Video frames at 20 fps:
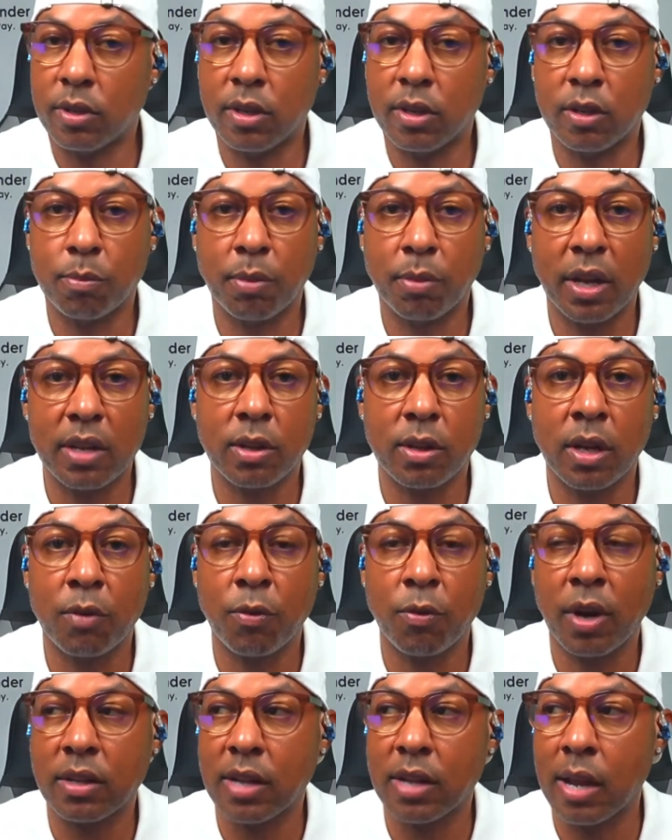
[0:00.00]
just blessed
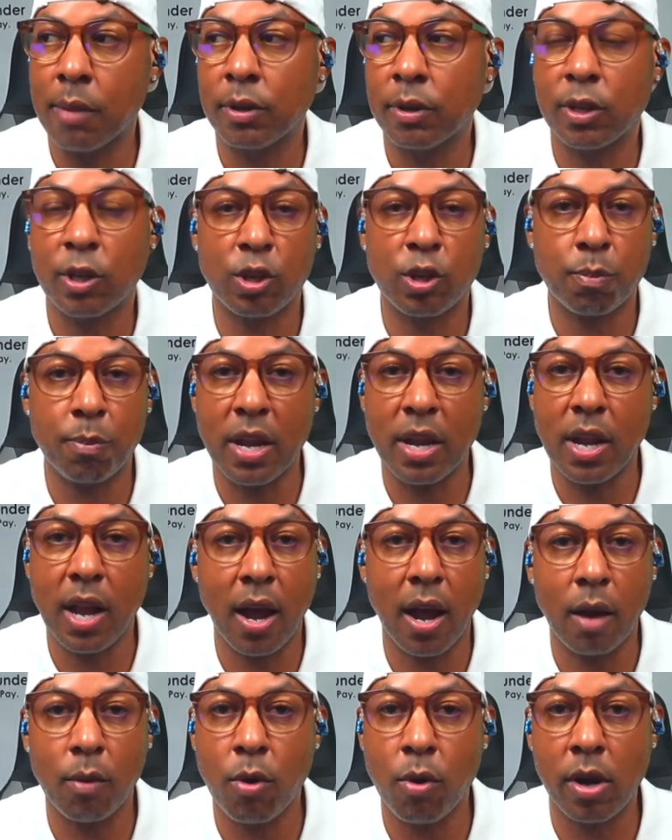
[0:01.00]
enough where I was able to spend
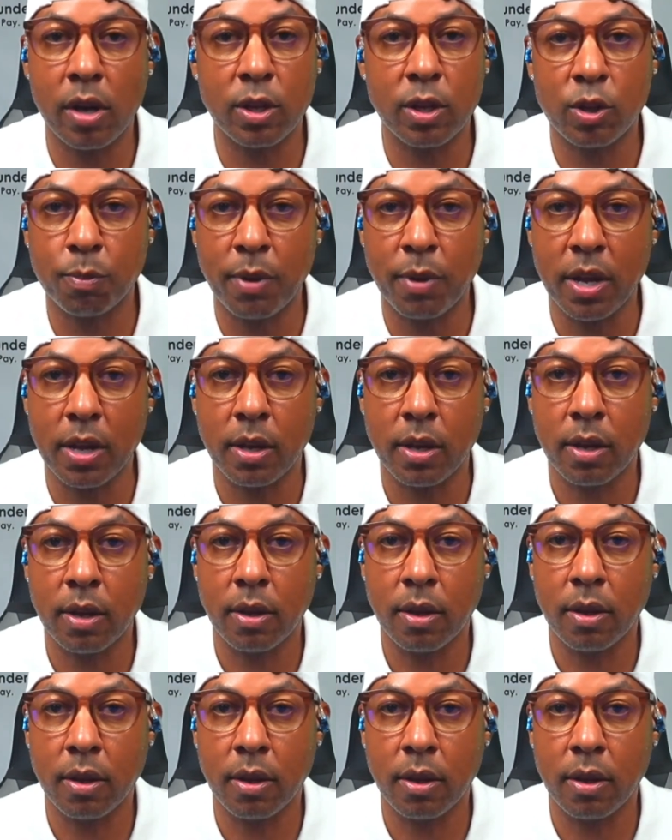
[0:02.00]
how I wanted to spend.